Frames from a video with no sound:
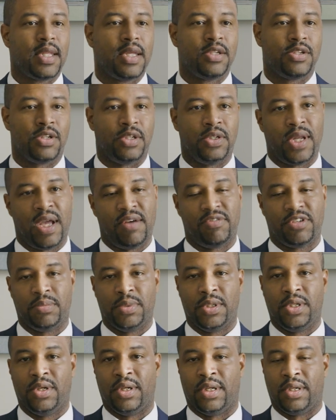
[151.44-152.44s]
So you'd have to
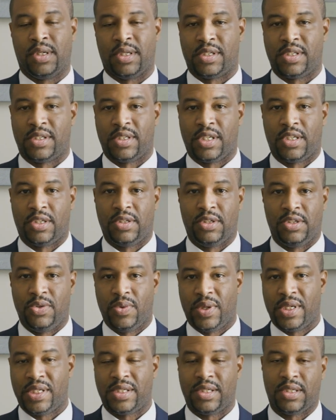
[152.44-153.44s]
be done under
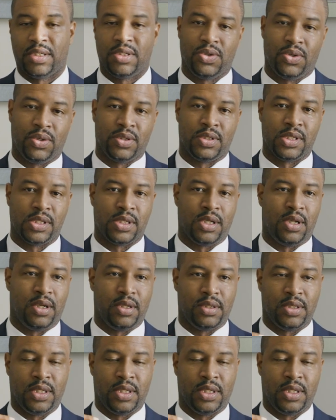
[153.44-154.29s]
US securities law.